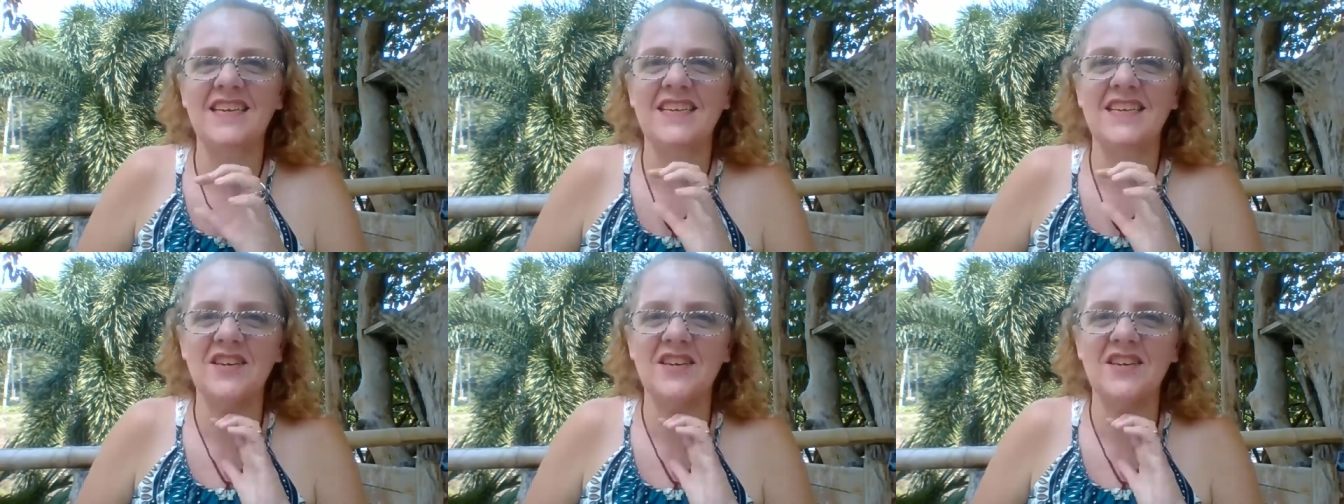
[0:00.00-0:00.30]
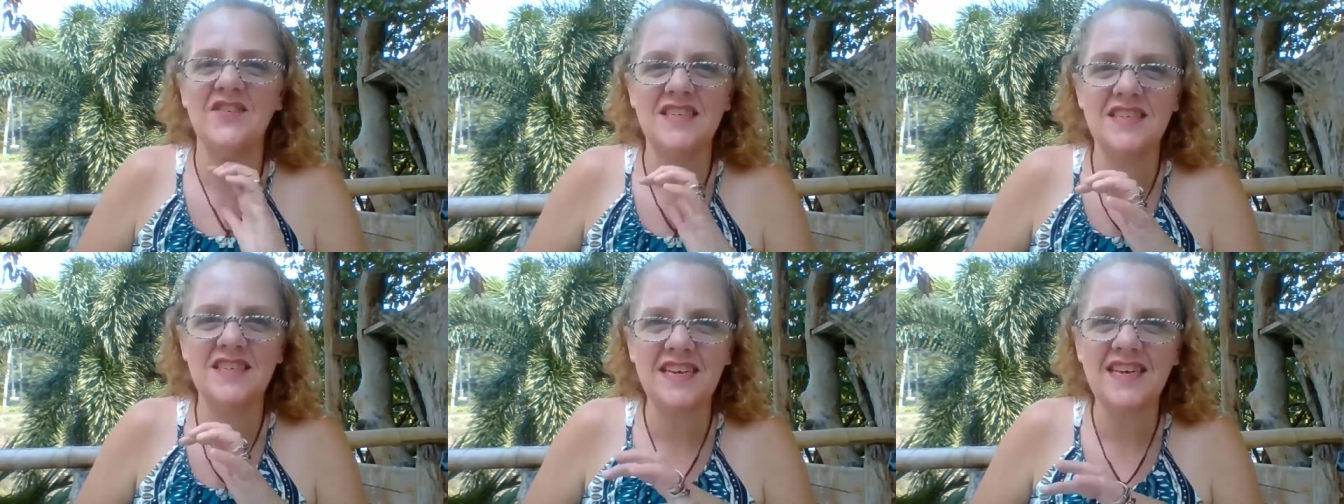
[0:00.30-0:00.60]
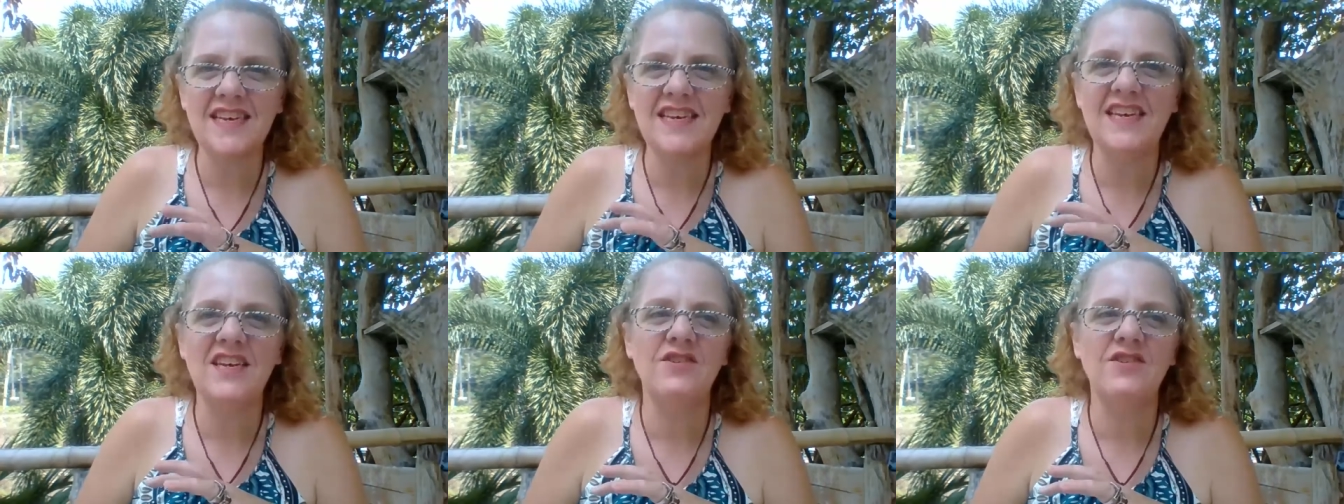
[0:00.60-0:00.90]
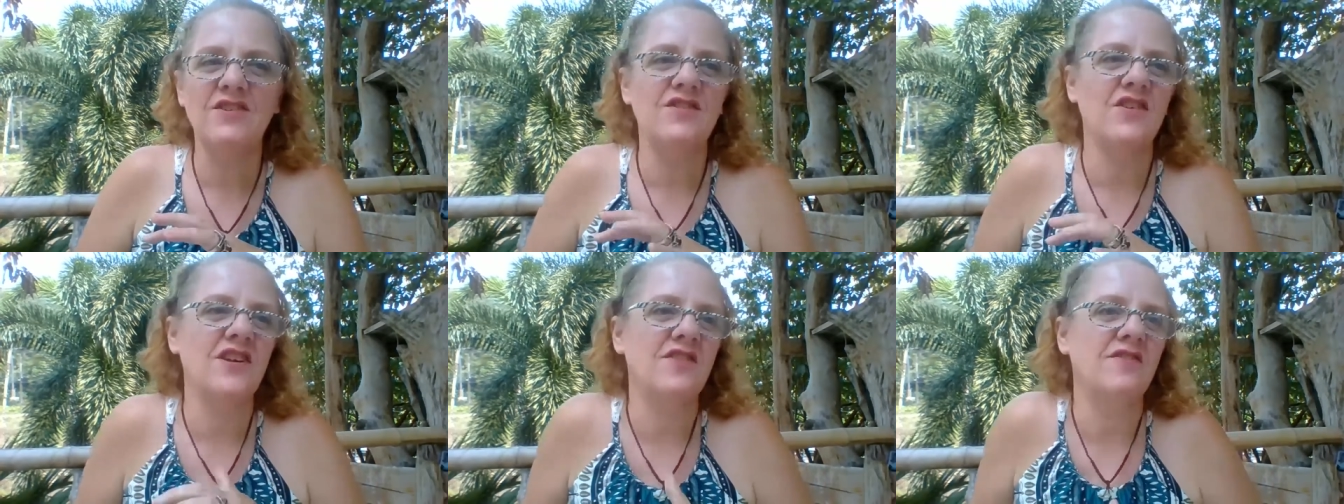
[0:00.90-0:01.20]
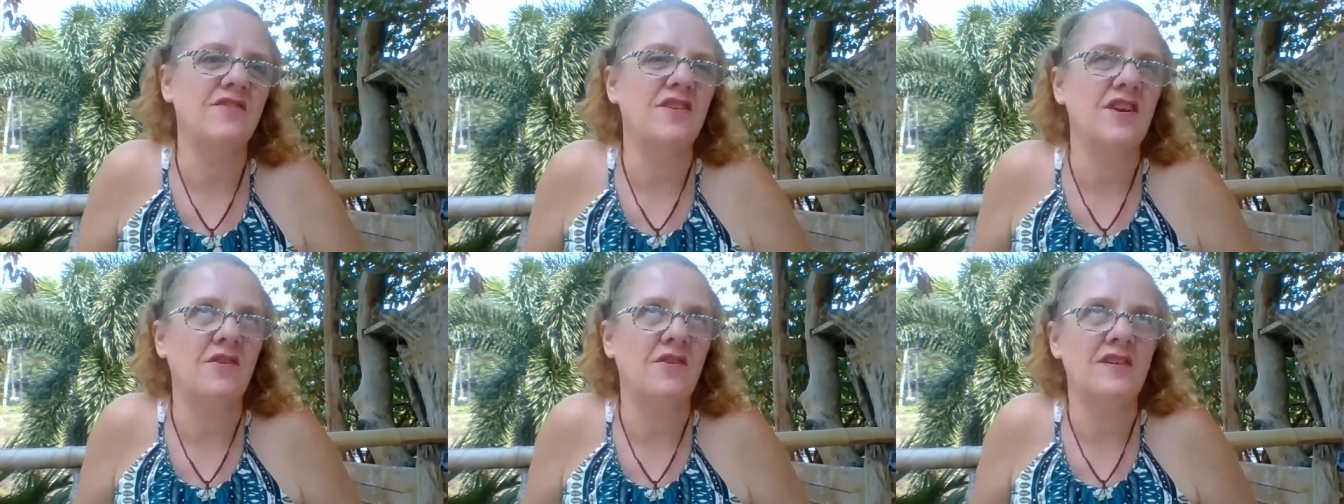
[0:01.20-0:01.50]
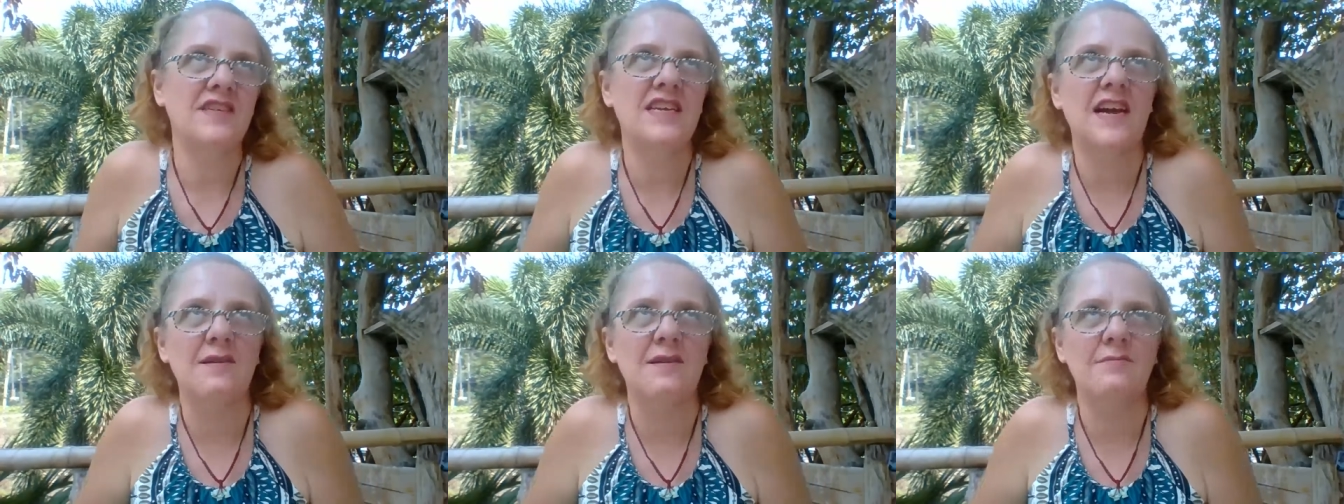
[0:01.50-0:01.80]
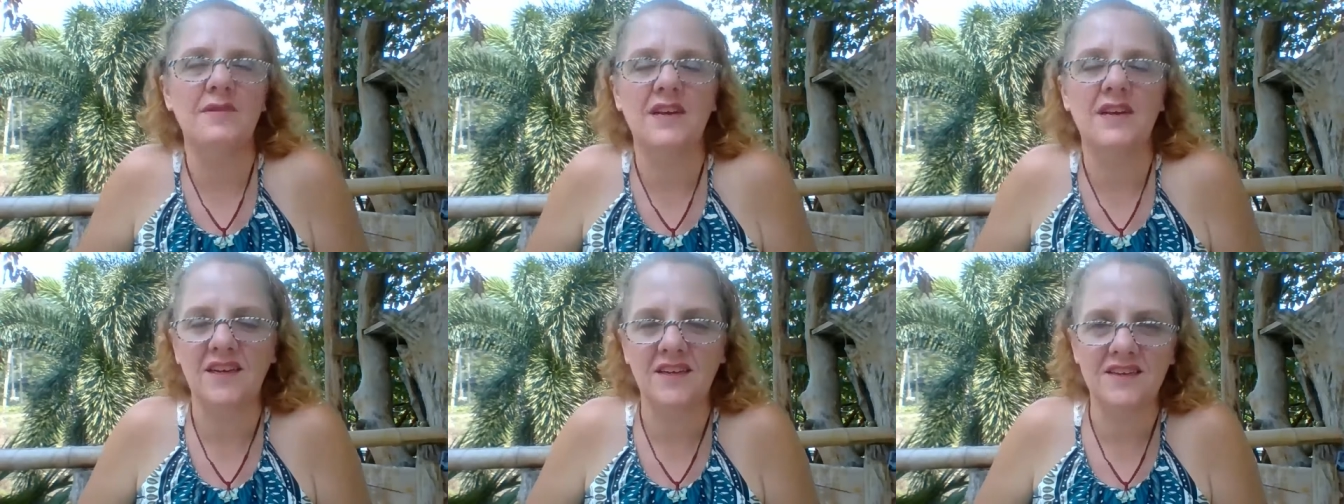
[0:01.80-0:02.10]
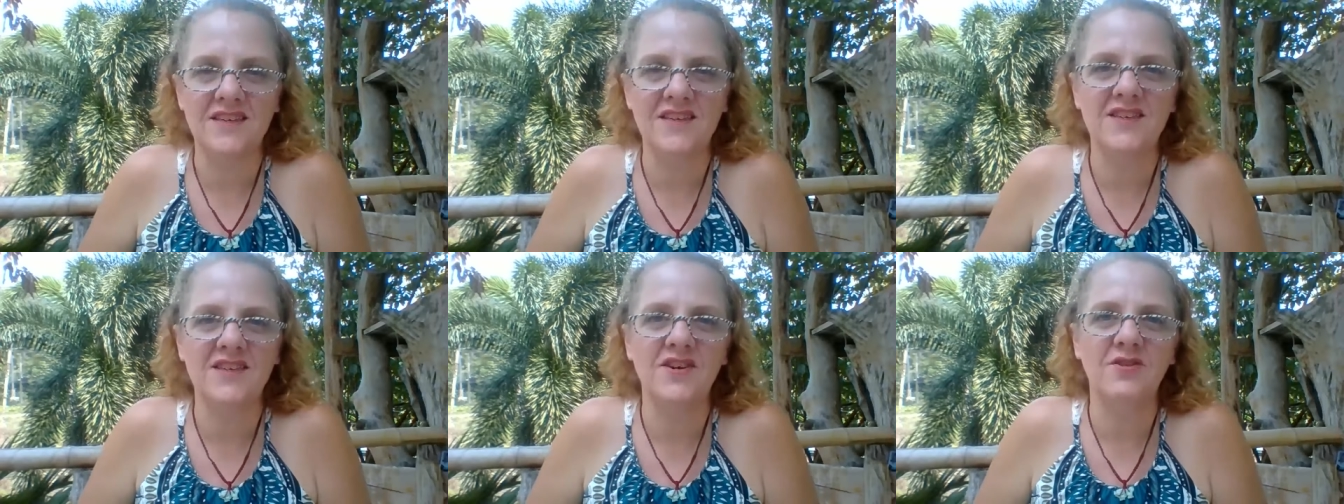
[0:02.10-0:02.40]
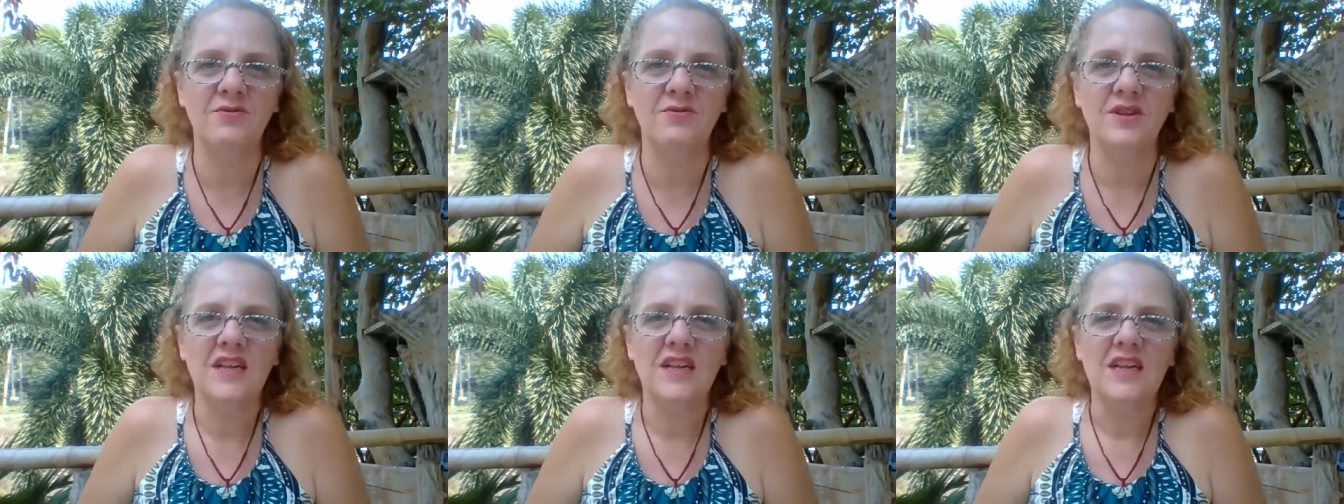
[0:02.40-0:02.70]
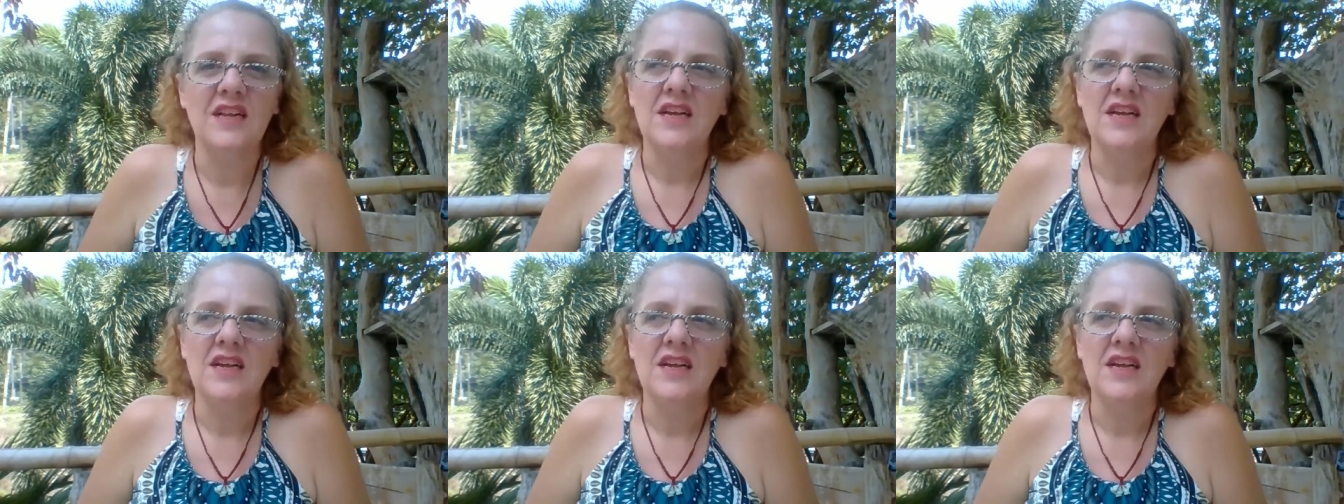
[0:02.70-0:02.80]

It's so sneaky you don't even know it's happening until